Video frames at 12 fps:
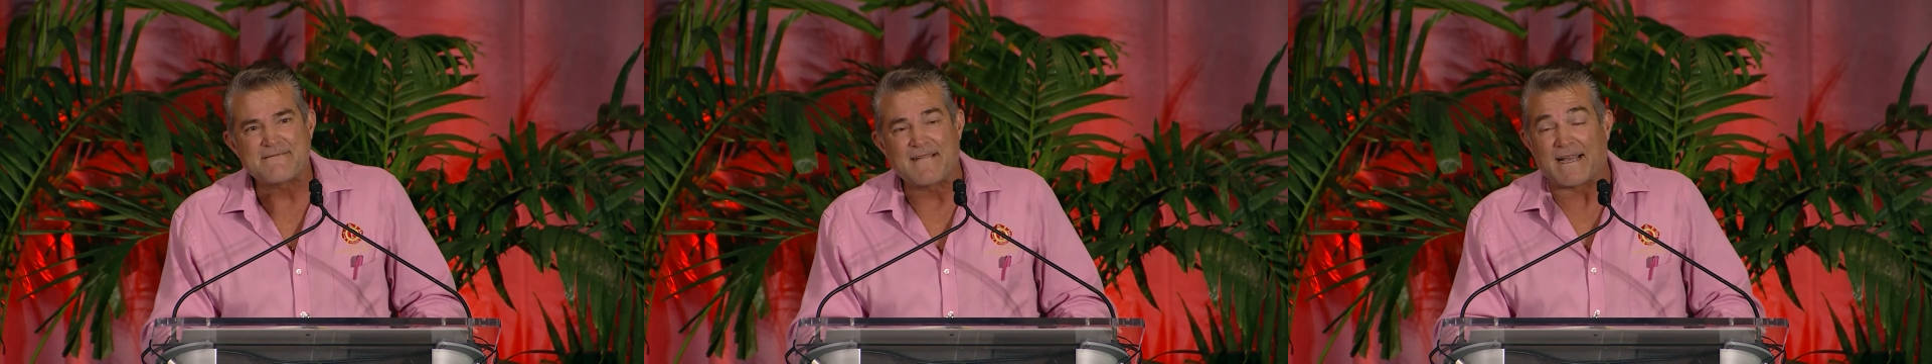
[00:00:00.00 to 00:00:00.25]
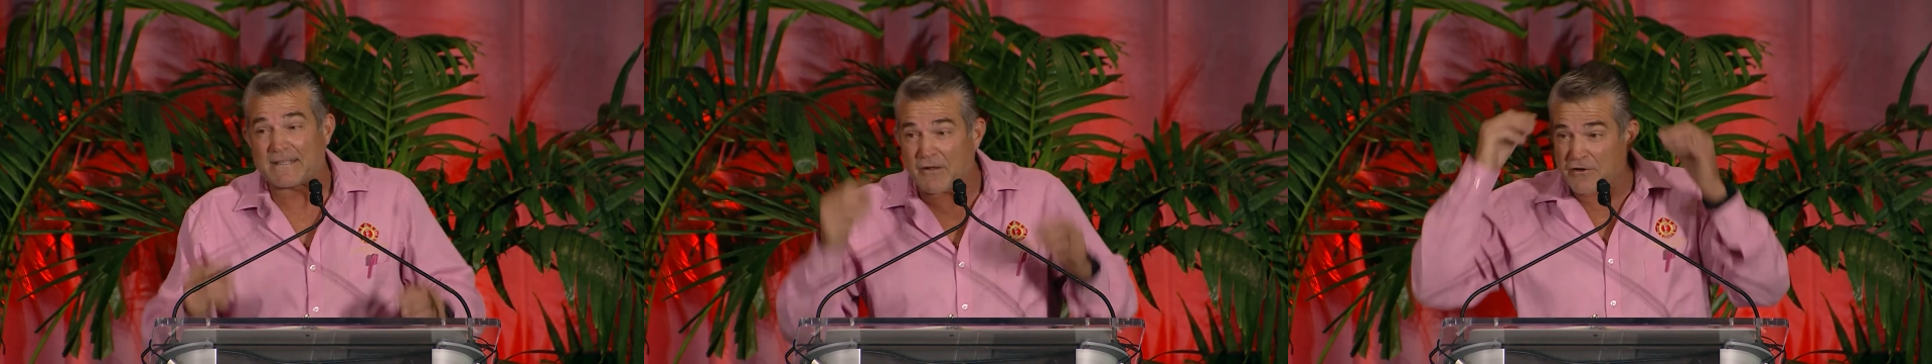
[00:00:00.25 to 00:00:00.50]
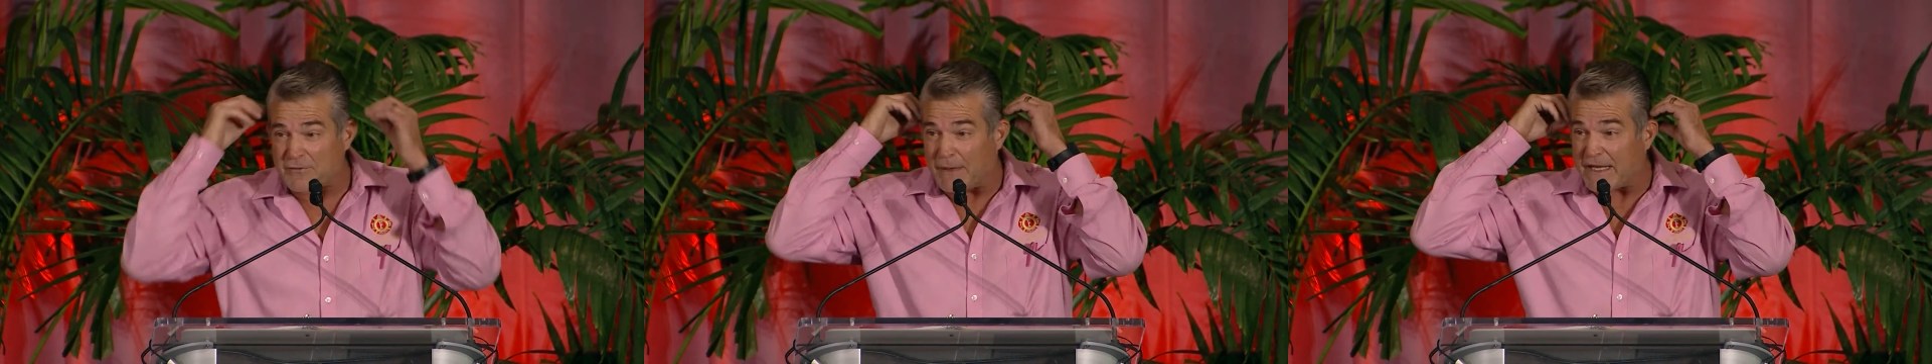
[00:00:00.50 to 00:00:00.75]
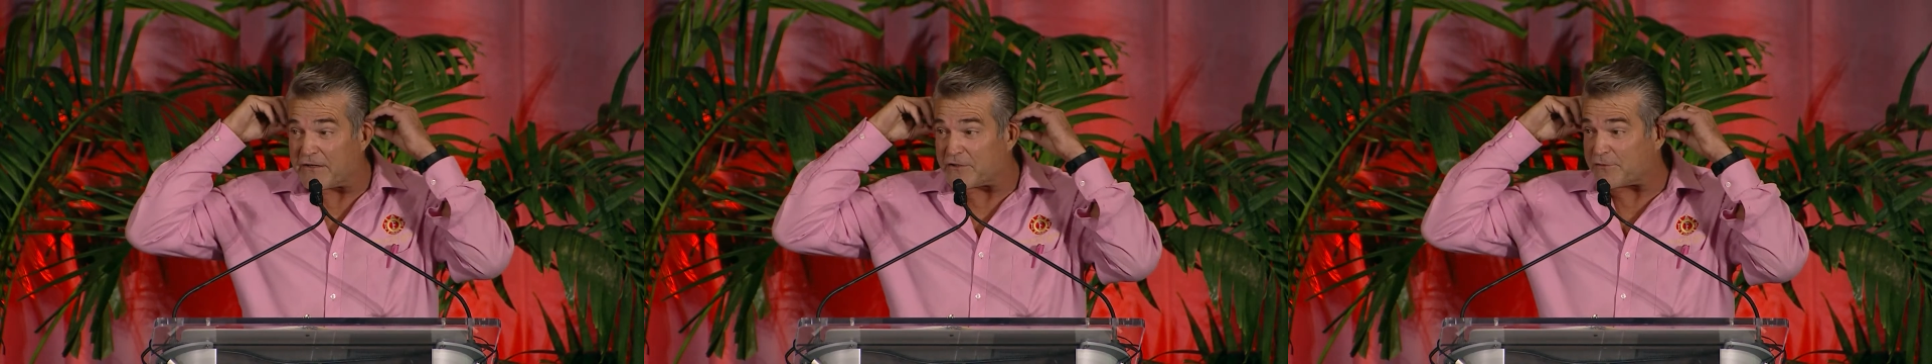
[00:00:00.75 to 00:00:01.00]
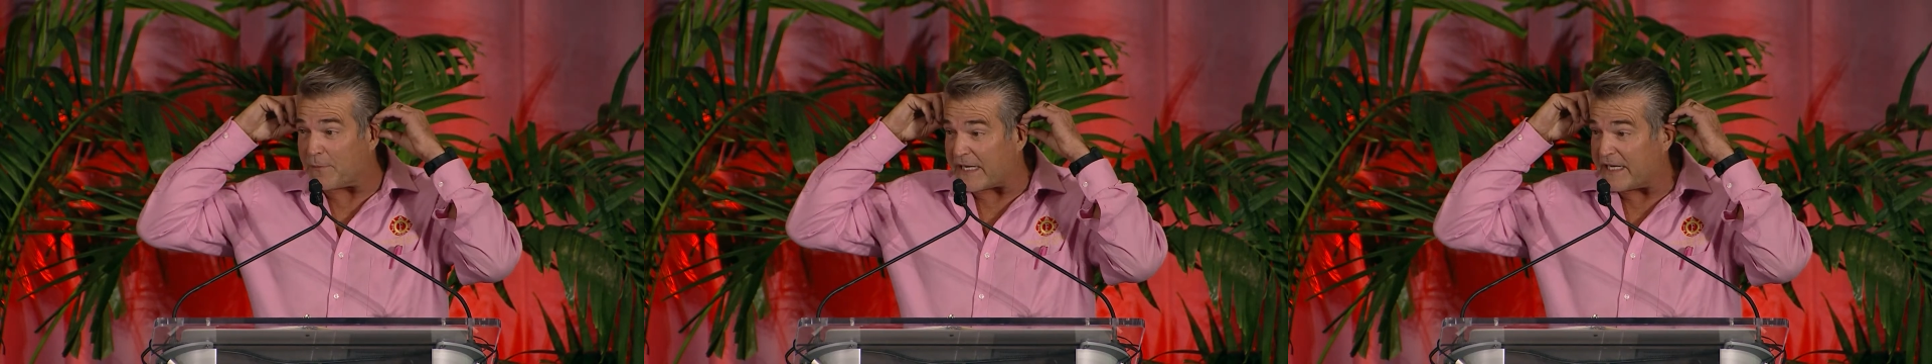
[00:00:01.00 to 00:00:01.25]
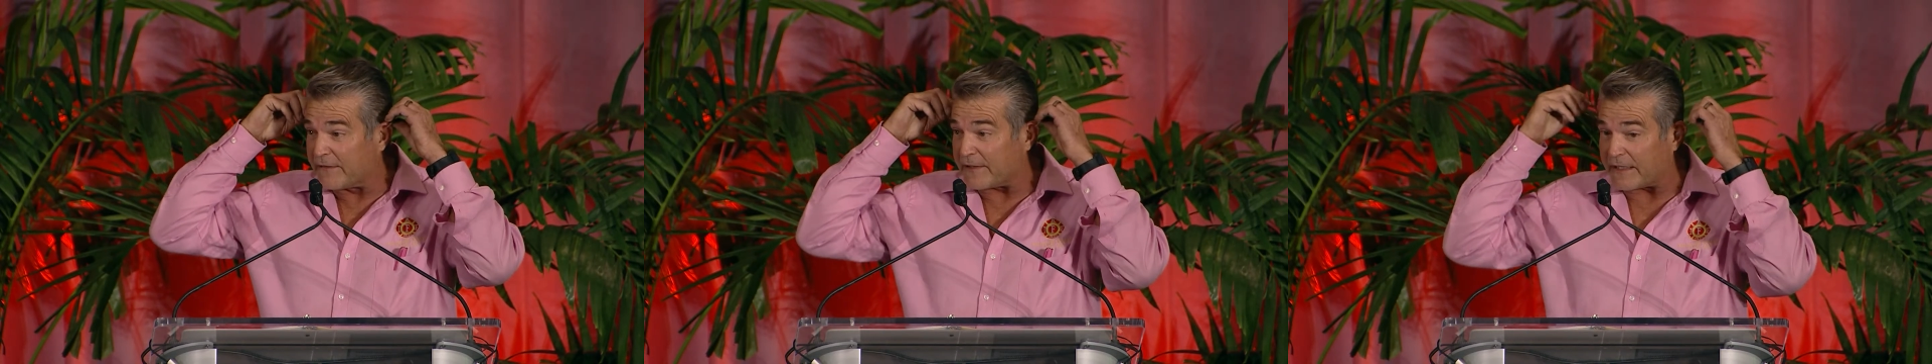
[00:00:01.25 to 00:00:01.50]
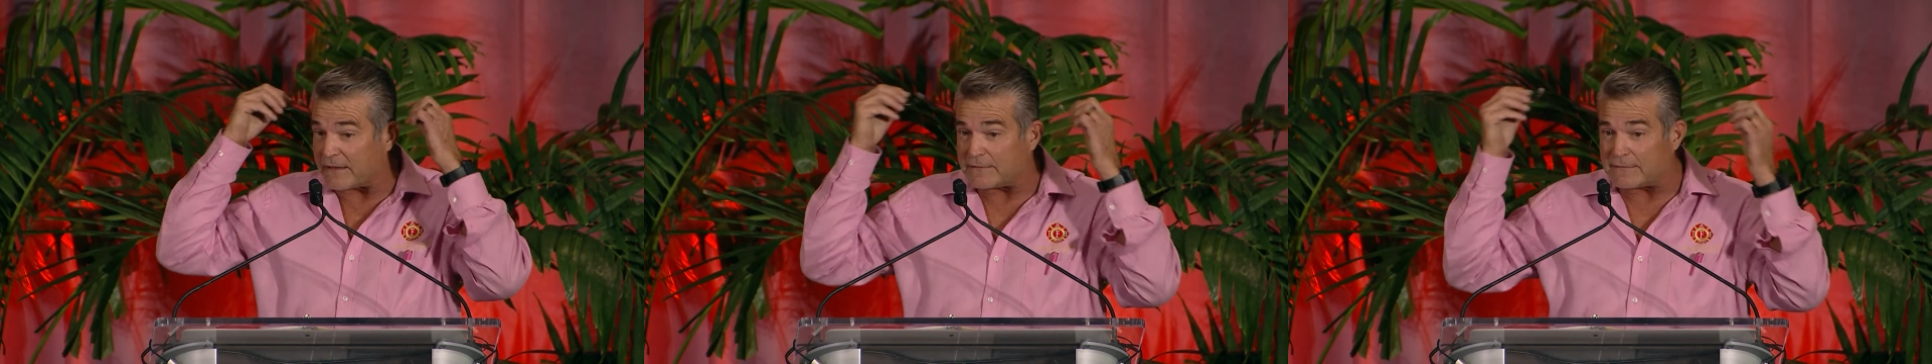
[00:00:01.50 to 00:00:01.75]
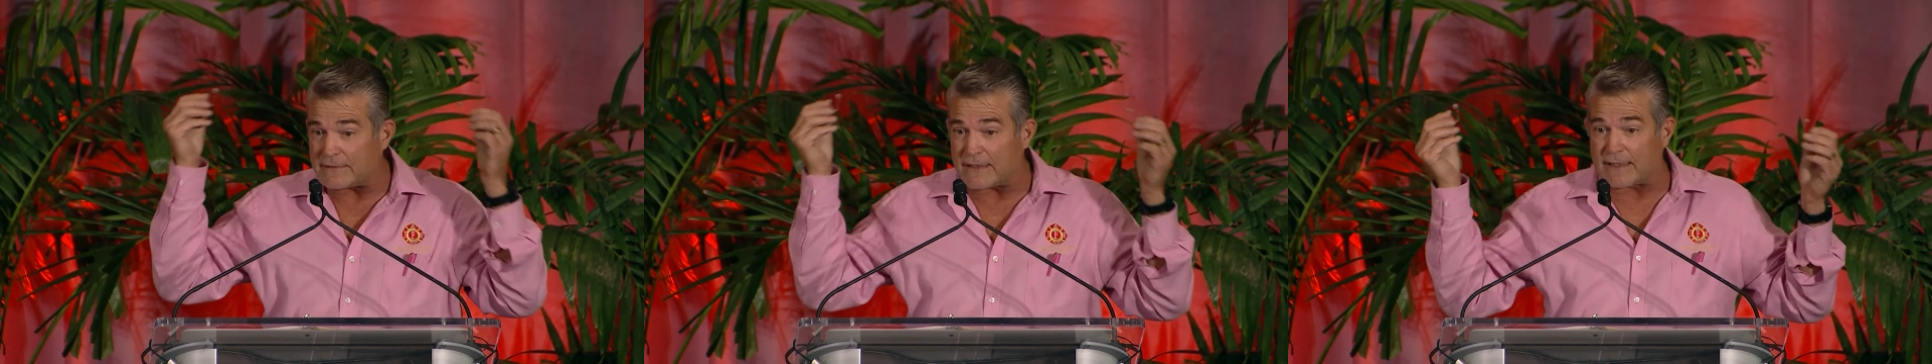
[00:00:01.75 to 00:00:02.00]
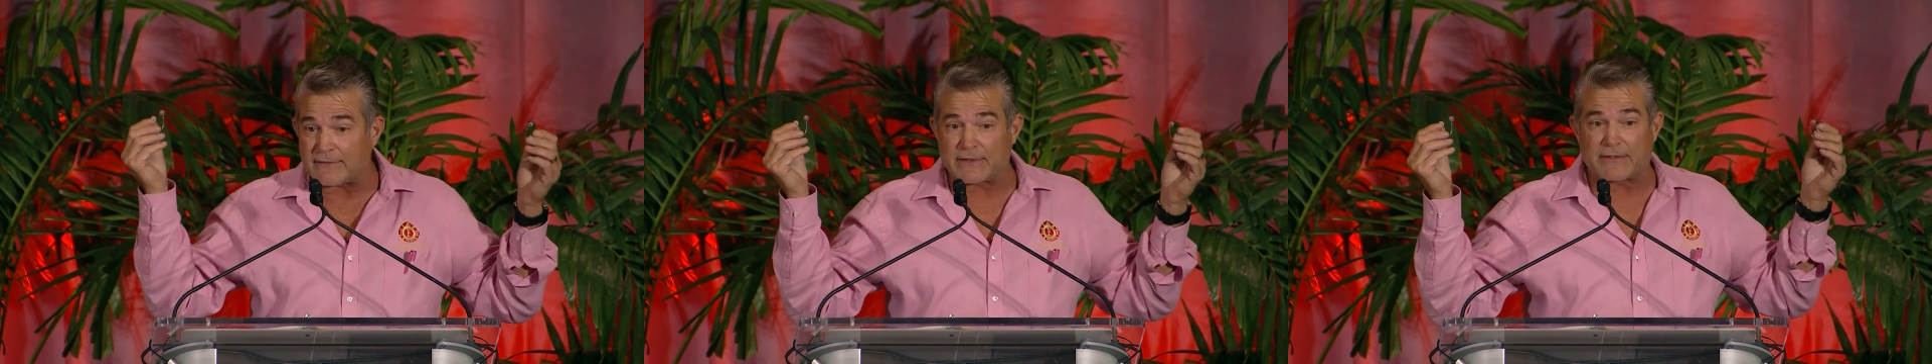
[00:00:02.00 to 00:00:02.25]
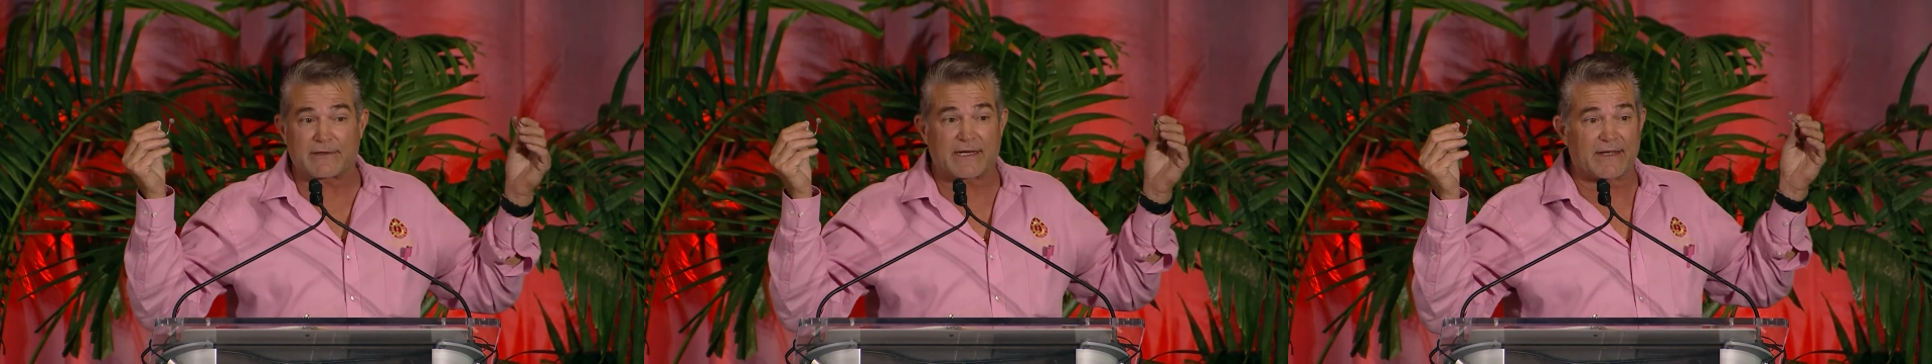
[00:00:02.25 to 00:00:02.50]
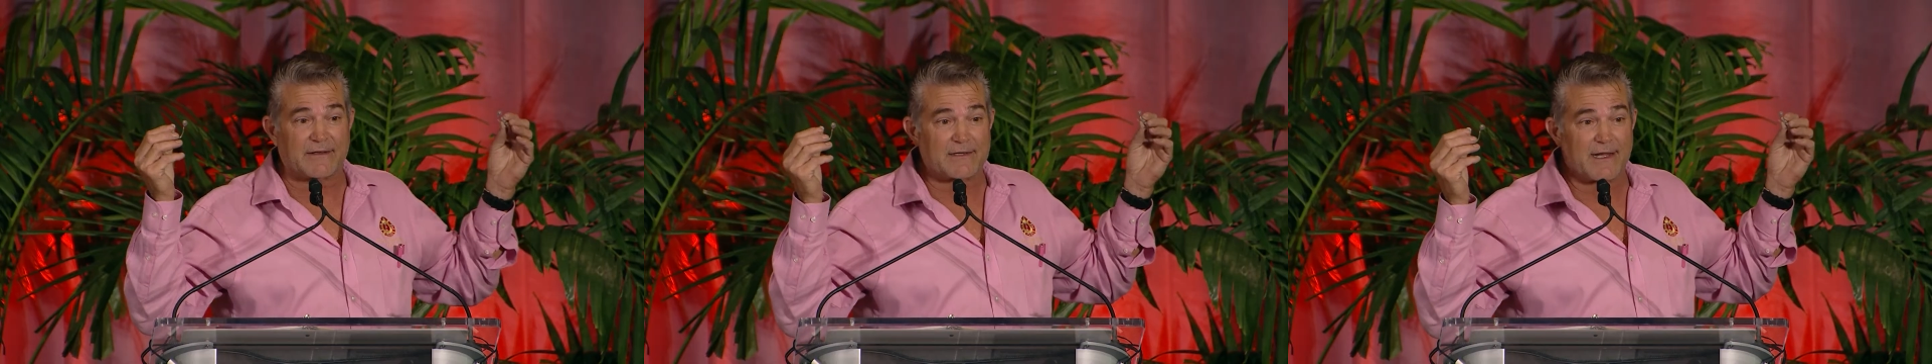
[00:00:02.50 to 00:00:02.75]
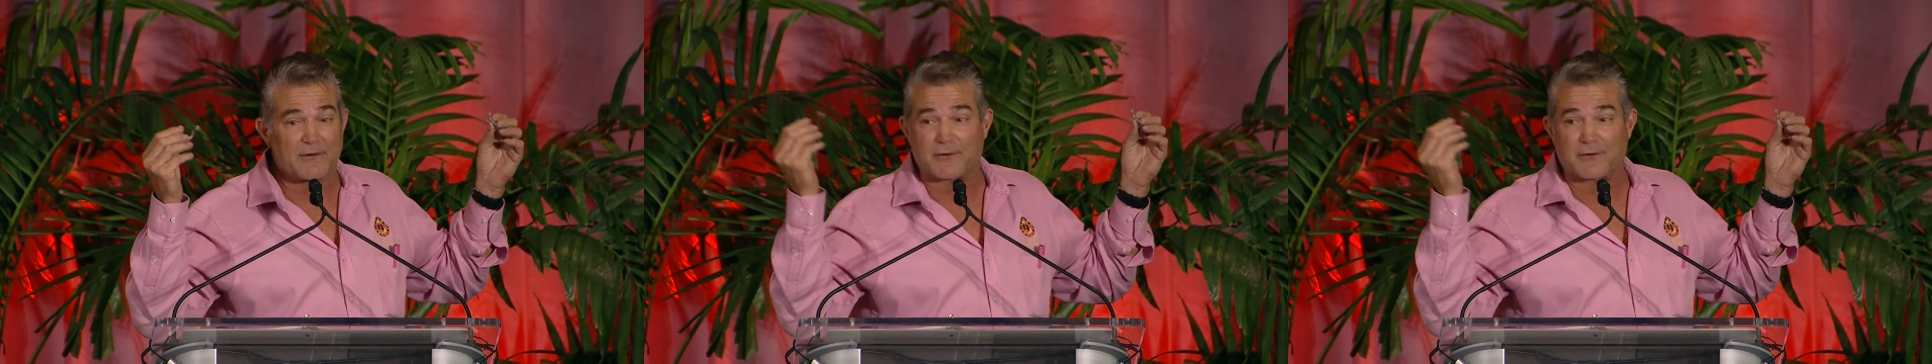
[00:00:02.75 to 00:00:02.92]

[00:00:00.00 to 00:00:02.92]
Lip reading: I lost my ears, my hearing. I have hearing aids now.